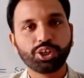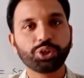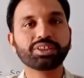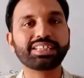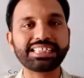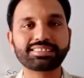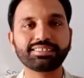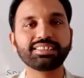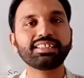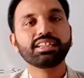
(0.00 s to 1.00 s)
your
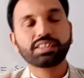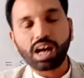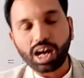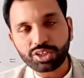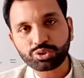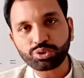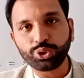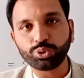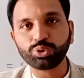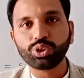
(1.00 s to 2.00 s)
teacher asks to
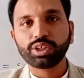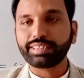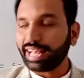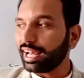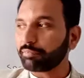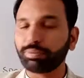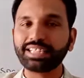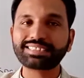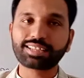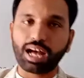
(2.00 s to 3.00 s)
you that
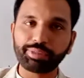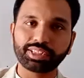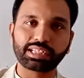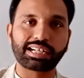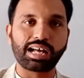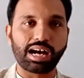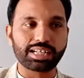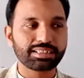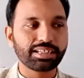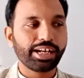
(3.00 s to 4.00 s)
please come in the
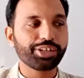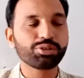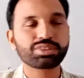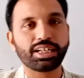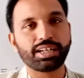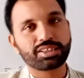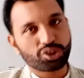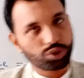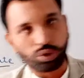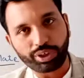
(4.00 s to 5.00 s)
class, and you said,
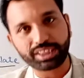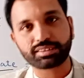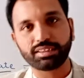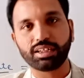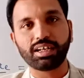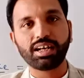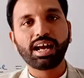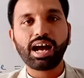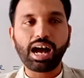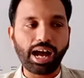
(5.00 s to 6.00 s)
sorry sir,
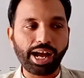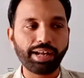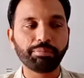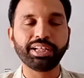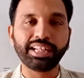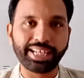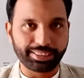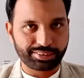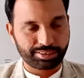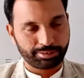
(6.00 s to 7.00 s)
I'll be
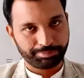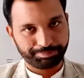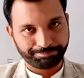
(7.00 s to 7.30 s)
late.